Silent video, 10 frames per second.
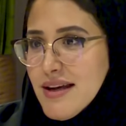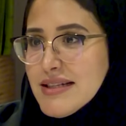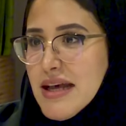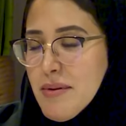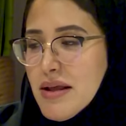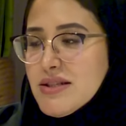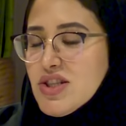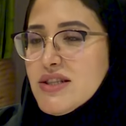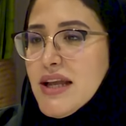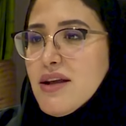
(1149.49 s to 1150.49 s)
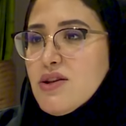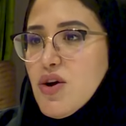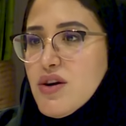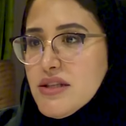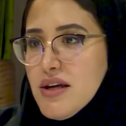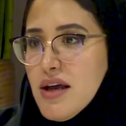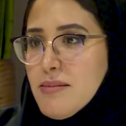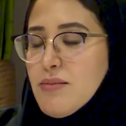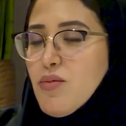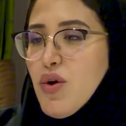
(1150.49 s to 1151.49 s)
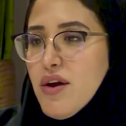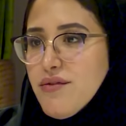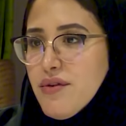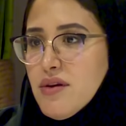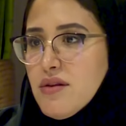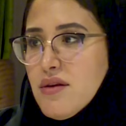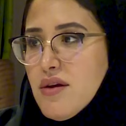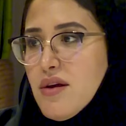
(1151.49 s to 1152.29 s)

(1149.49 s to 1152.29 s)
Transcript: It's happening. It's just taking longer time and more effort.